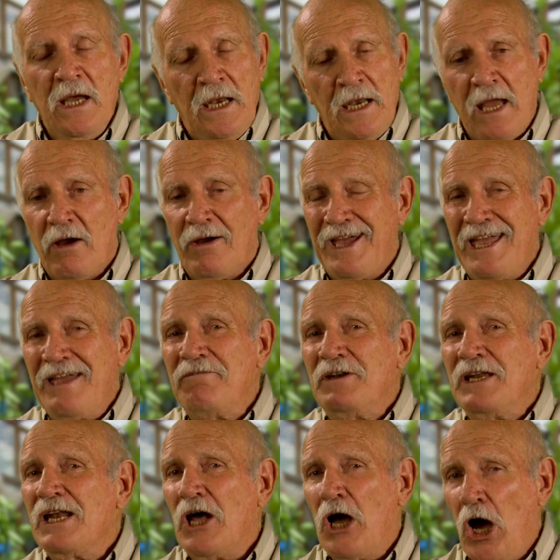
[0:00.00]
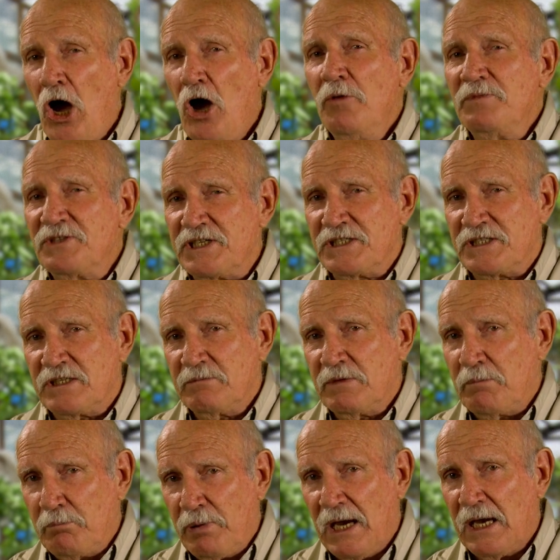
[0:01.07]
Now, even in a home system,
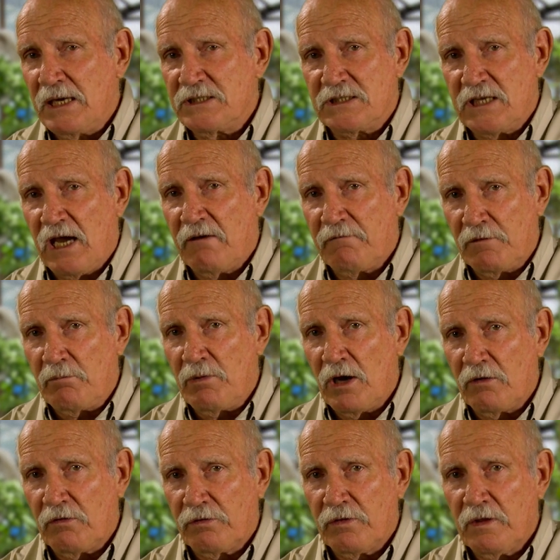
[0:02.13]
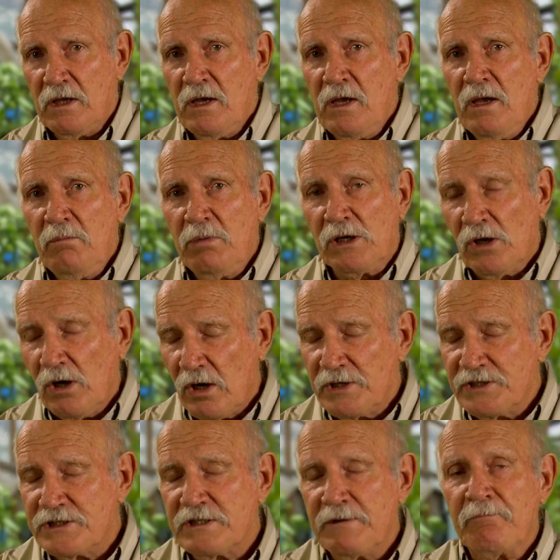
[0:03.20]
it pays to have the both
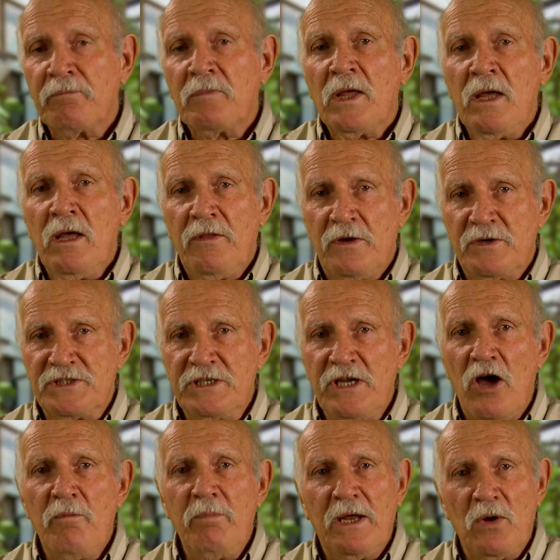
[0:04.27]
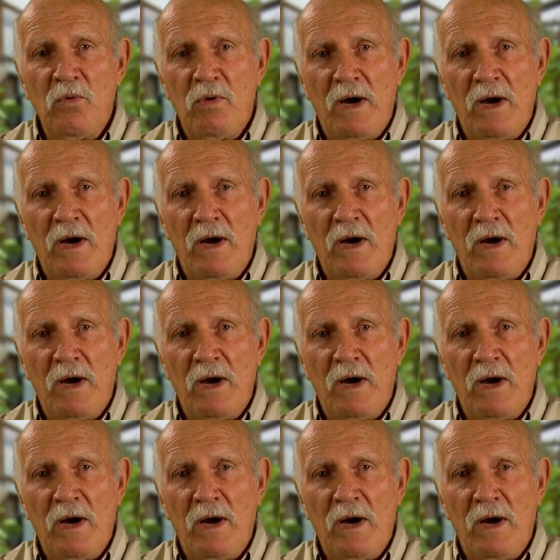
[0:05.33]
because there is no better